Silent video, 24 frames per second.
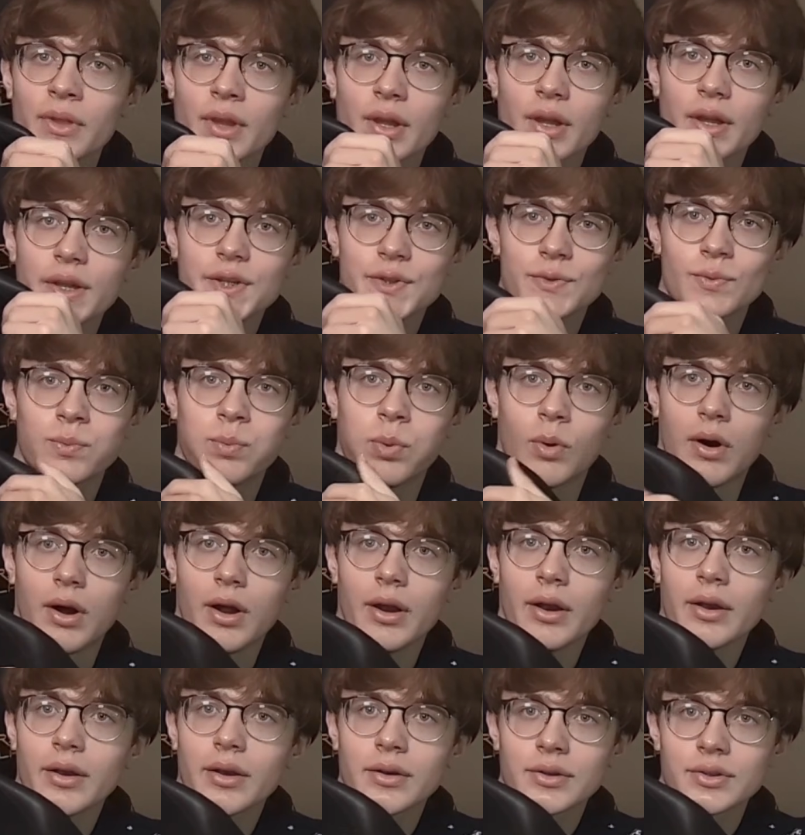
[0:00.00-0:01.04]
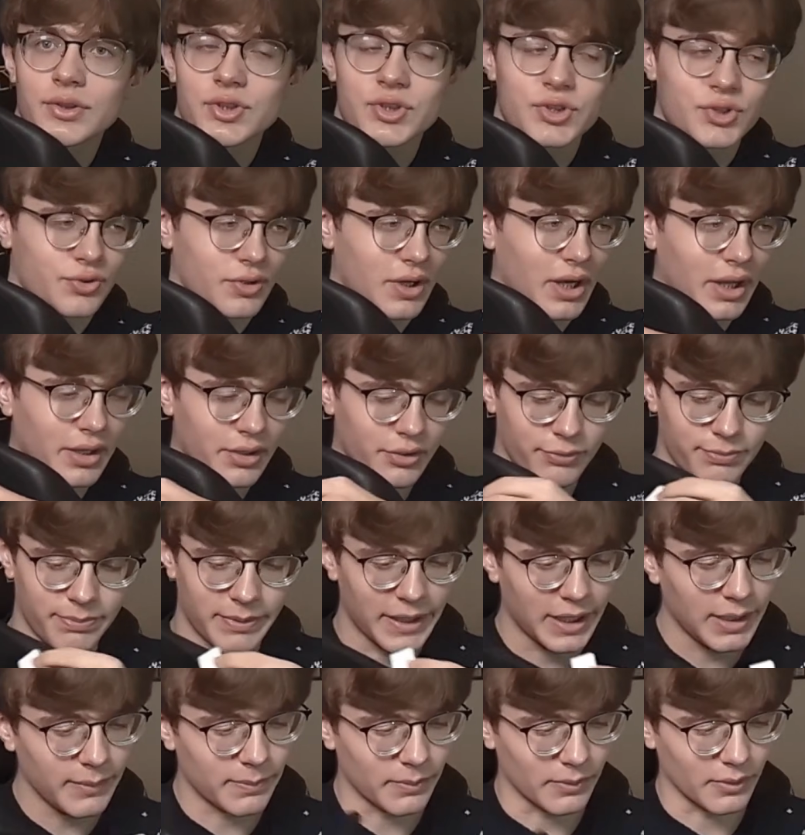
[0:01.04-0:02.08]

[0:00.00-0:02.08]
is 1 strand of paper.